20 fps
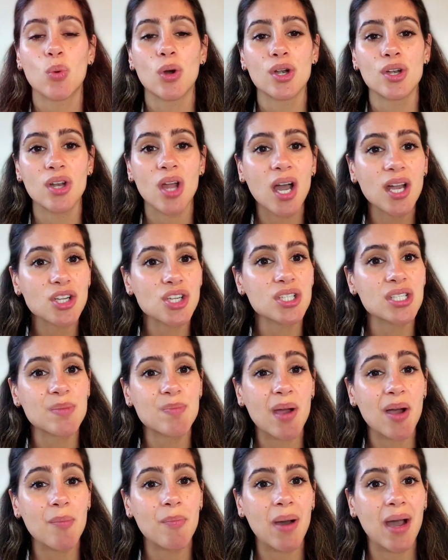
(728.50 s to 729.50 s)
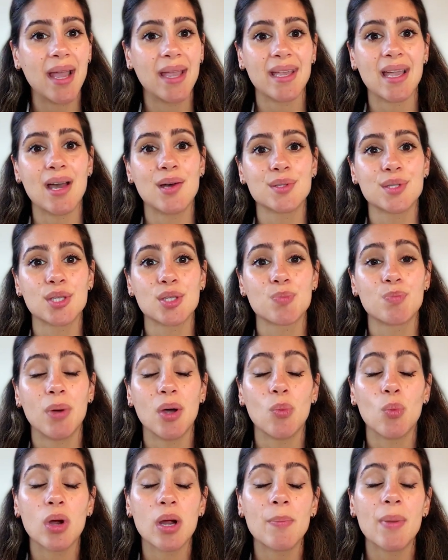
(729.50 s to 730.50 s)
we're not just about buying houses,
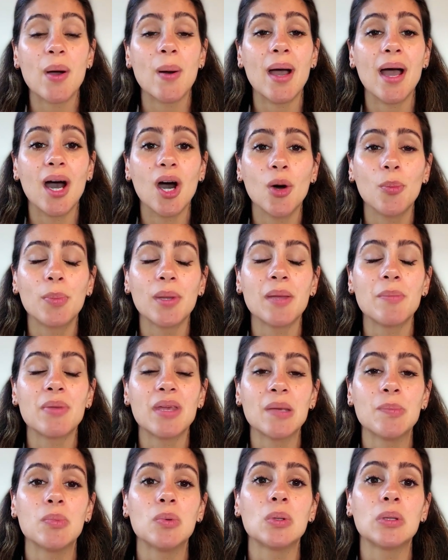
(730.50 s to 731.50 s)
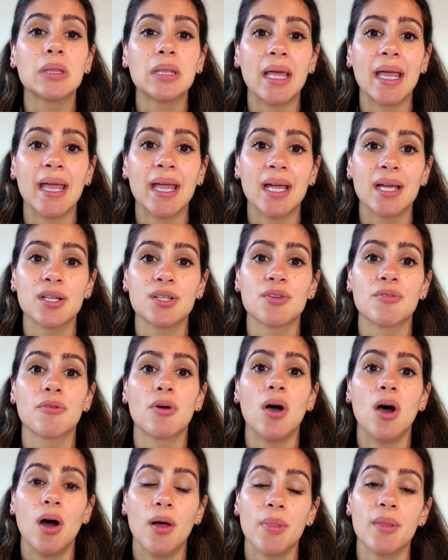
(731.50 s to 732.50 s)
but we're about helping people land
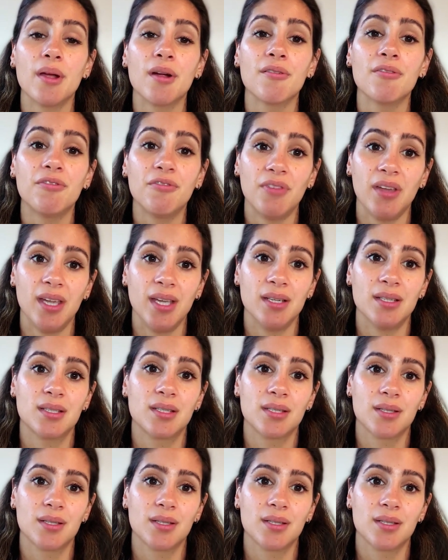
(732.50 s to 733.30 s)
on their feet.